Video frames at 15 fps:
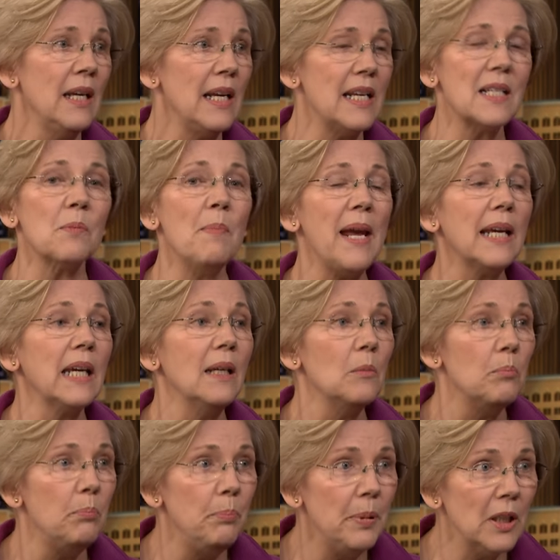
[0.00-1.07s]
is
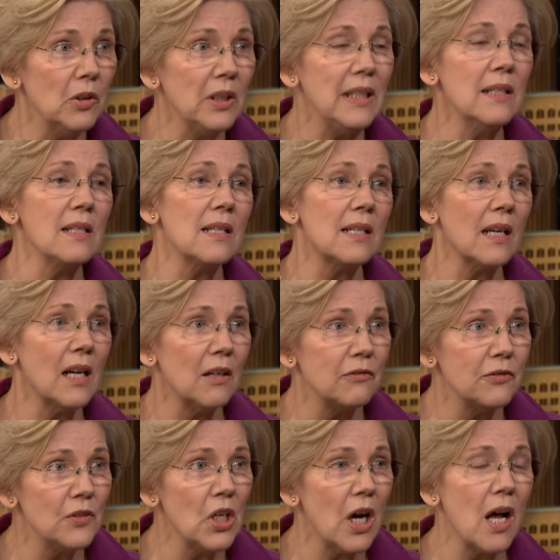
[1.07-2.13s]
making billions
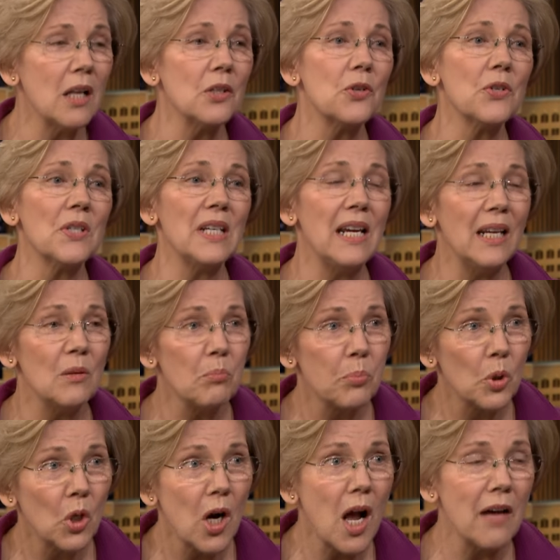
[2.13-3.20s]
of dollars in
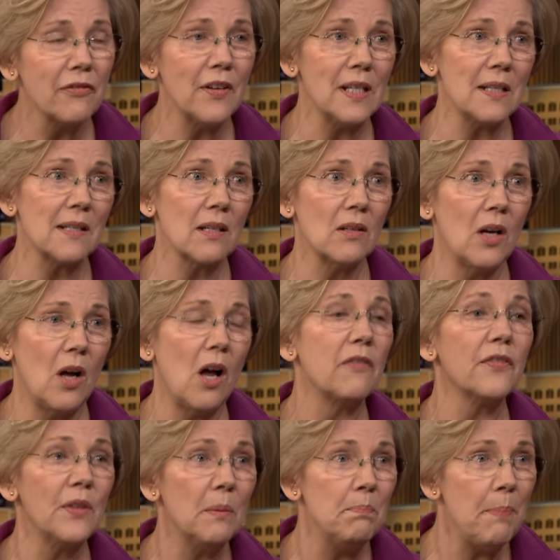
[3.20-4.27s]
profits
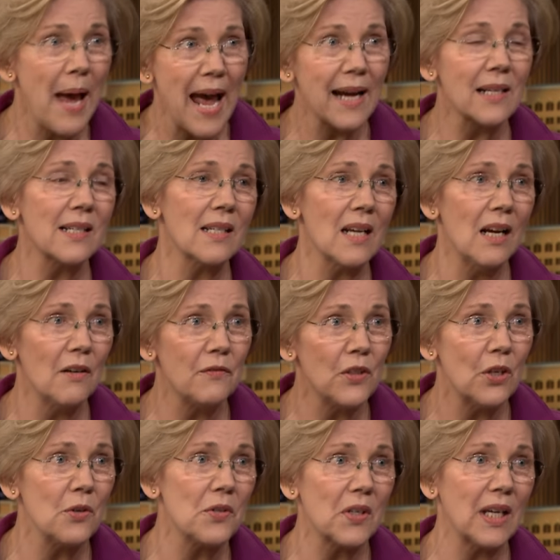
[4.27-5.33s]
off the backs of
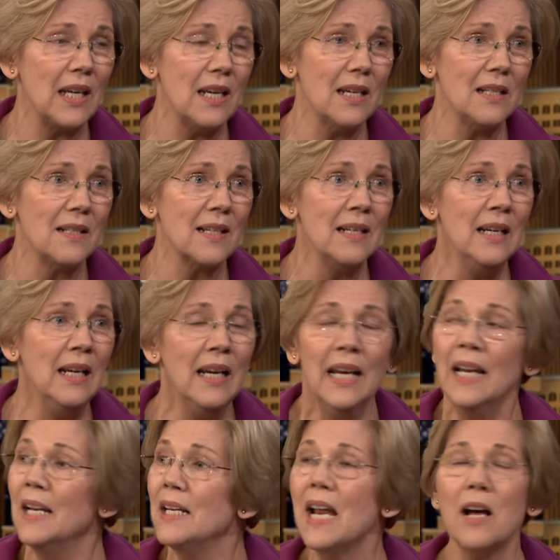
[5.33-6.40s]
those kids.
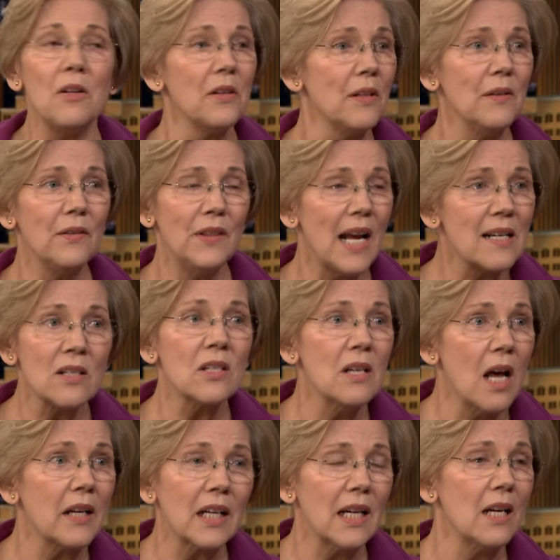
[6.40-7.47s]
Now, that's
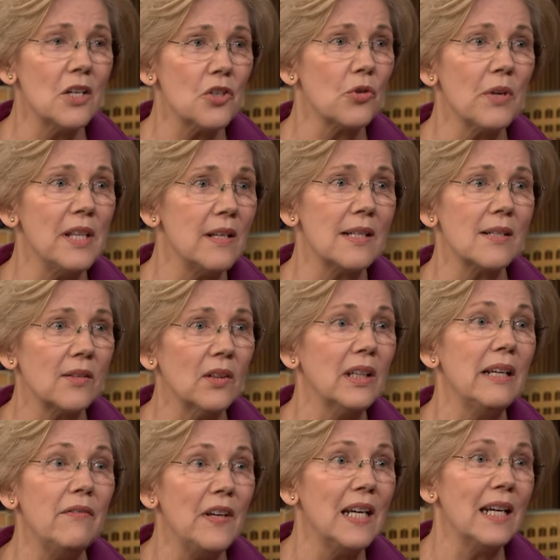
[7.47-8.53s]
not a country that's
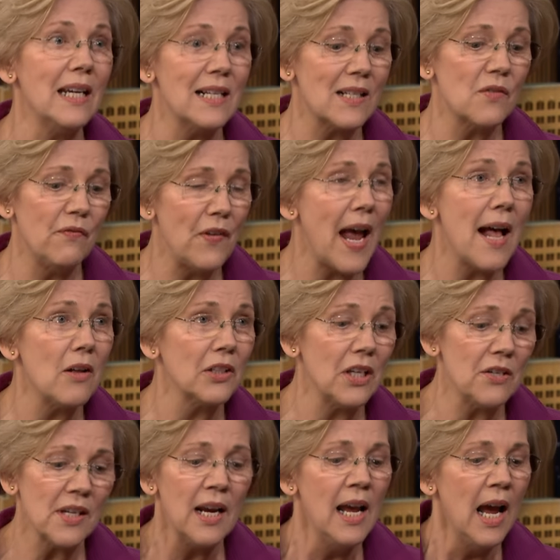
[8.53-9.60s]
living its
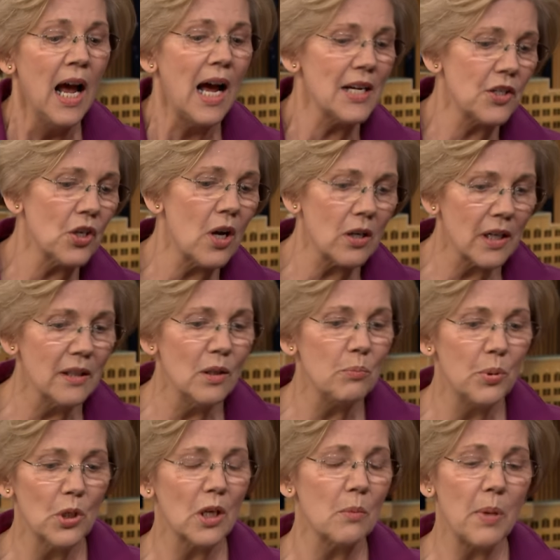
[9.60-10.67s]
values. I talk in the
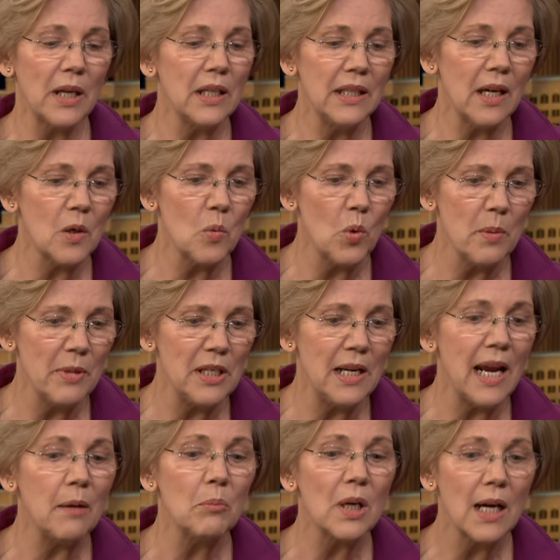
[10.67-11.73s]
book about a young woman
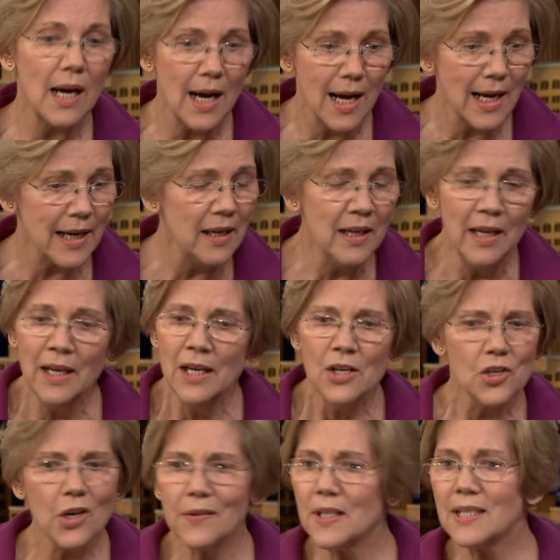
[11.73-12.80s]
named Kai.
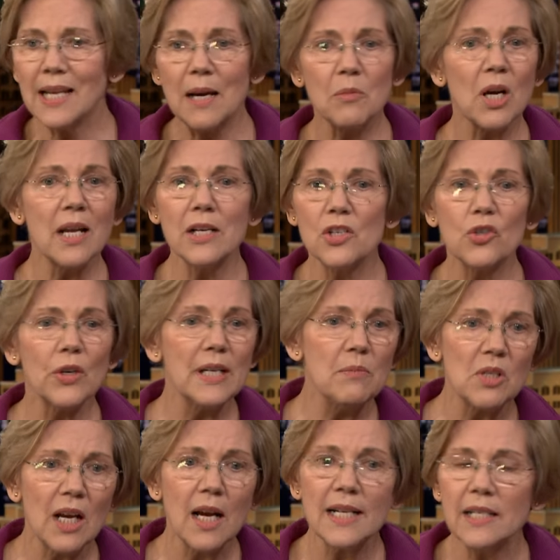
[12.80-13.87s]
She had the same kind of
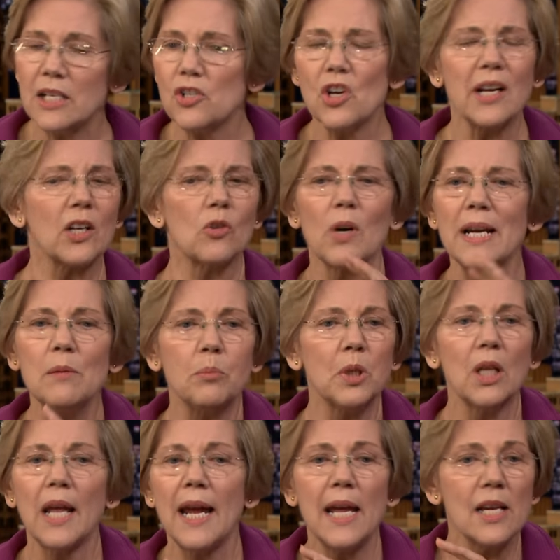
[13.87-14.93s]
dreams I did. She had great
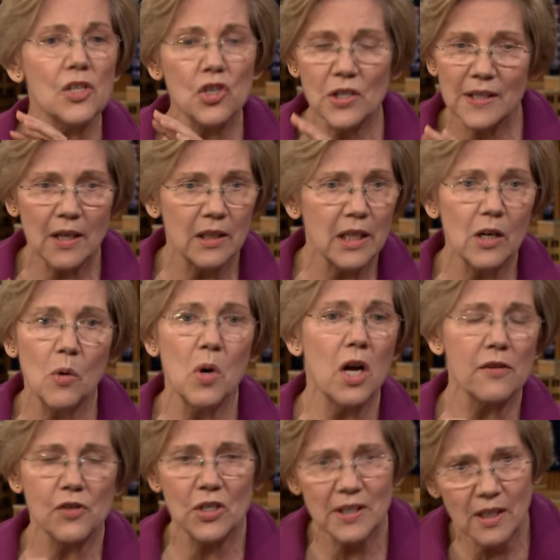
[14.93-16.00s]
plans. She's going to go
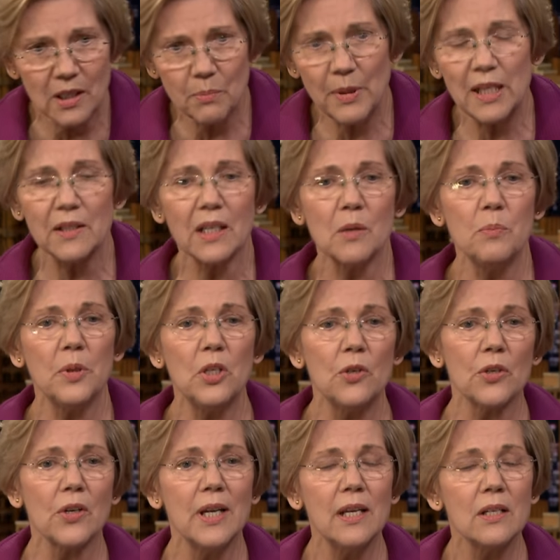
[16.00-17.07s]
off. She's going to be in the
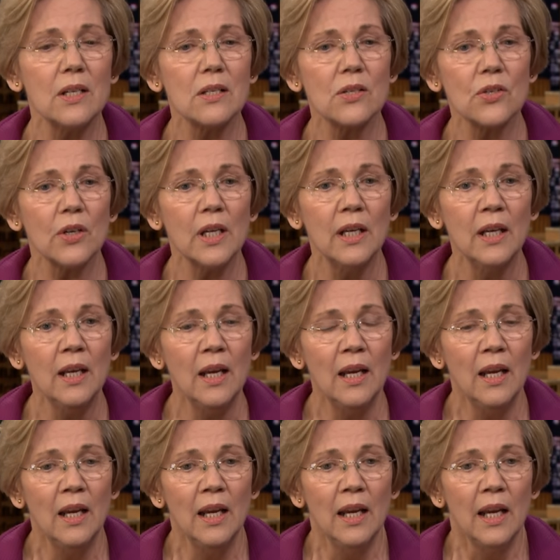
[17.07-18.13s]
computer industry.
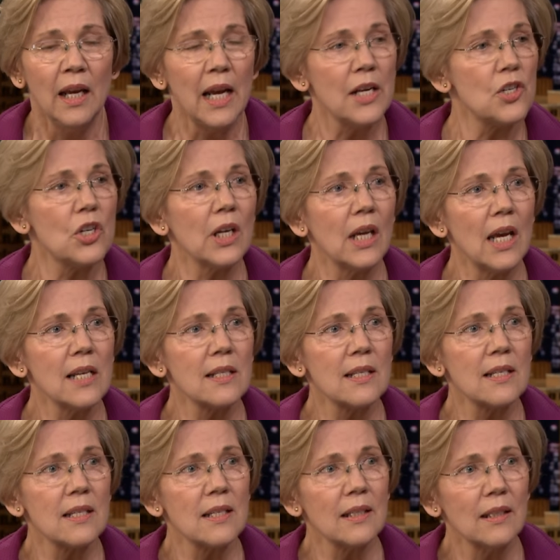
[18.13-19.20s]
And she
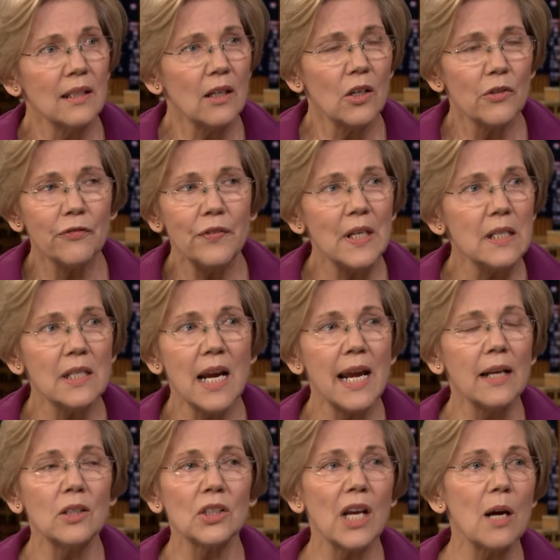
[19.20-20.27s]
gets her feet
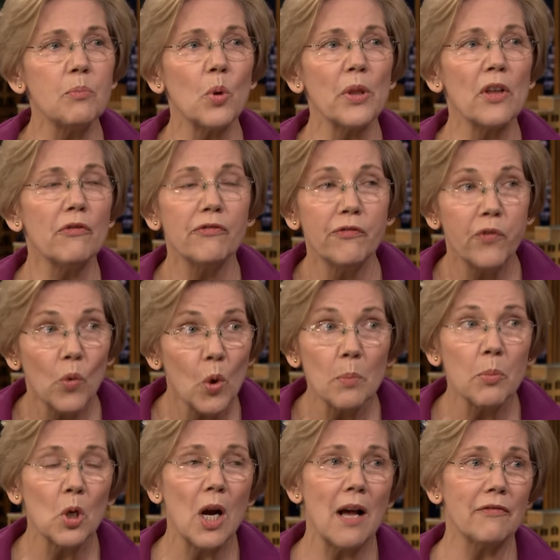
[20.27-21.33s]
tangled up with a for
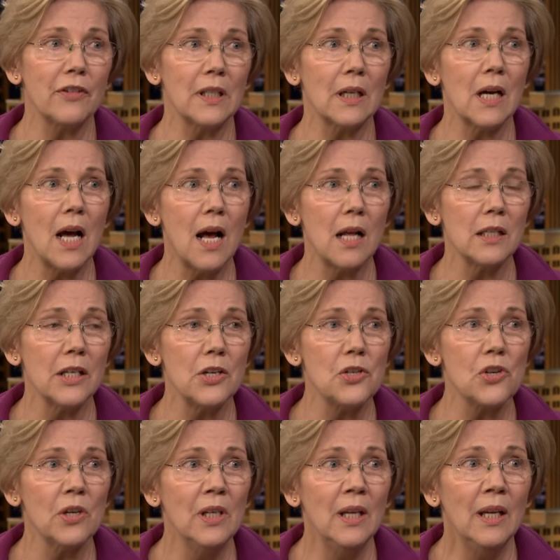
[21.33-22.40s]
profit
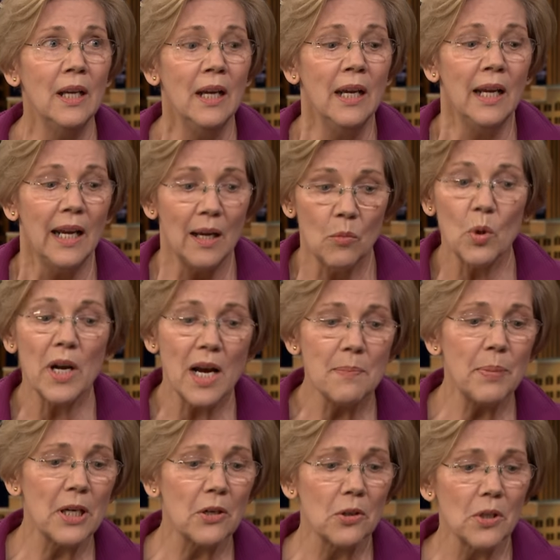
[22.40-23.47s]
college. And when I
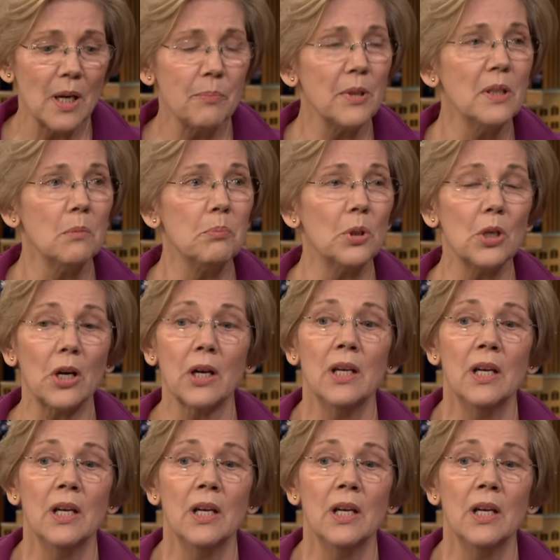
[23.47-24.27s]
pick her up in the book,